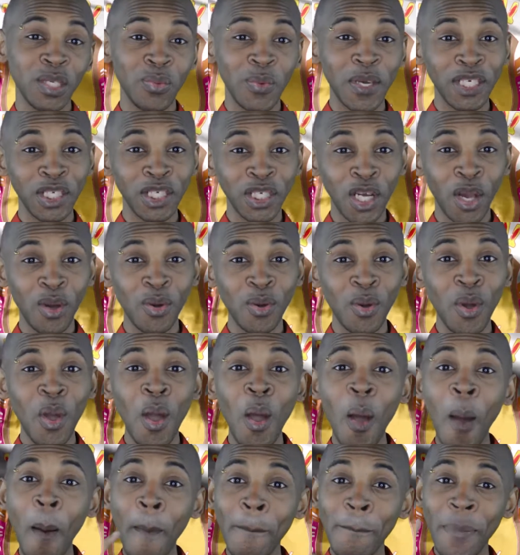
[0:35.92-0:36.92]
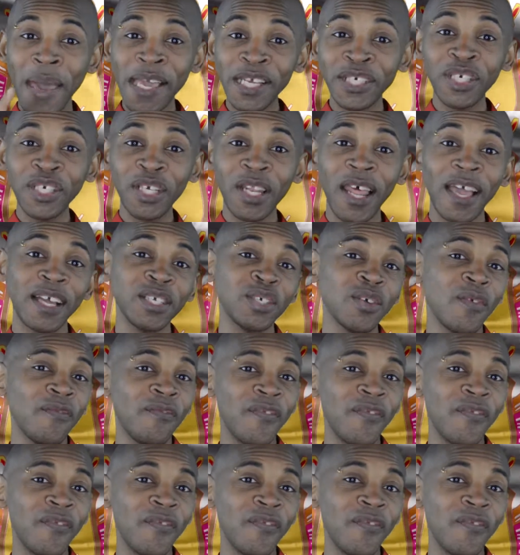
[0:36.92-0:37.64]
week's show. Make sure you like us on